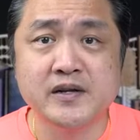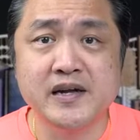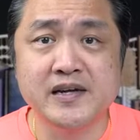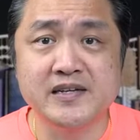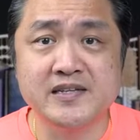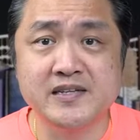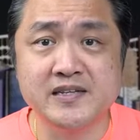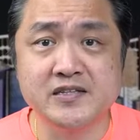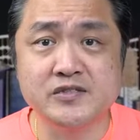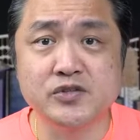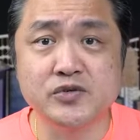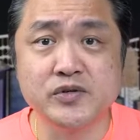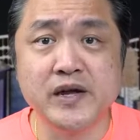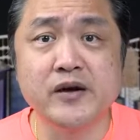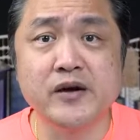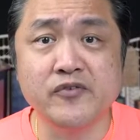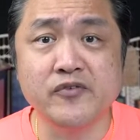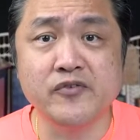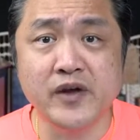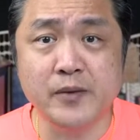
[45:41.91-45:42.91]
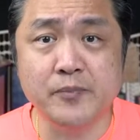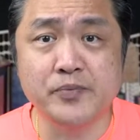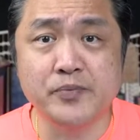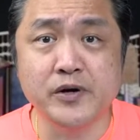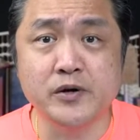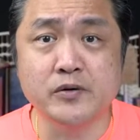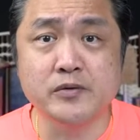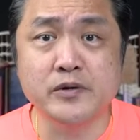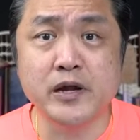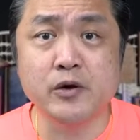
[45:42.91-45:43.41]
that 6th to 9th of
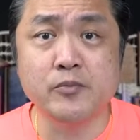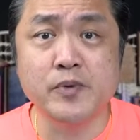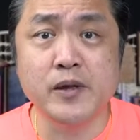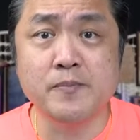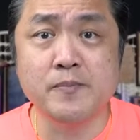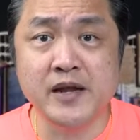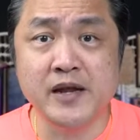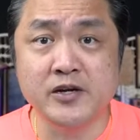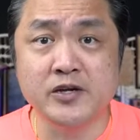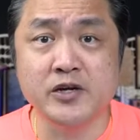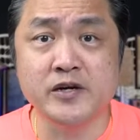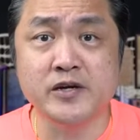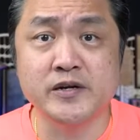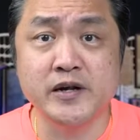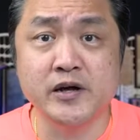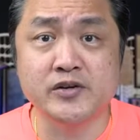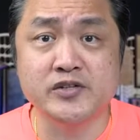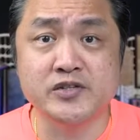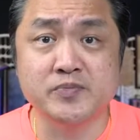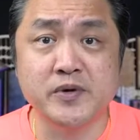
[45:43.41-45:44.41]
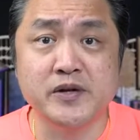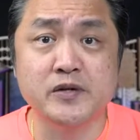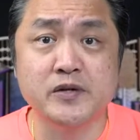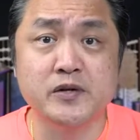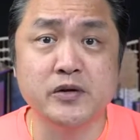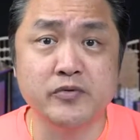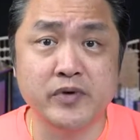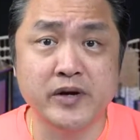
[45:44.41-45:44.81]
April, there'll be major announcement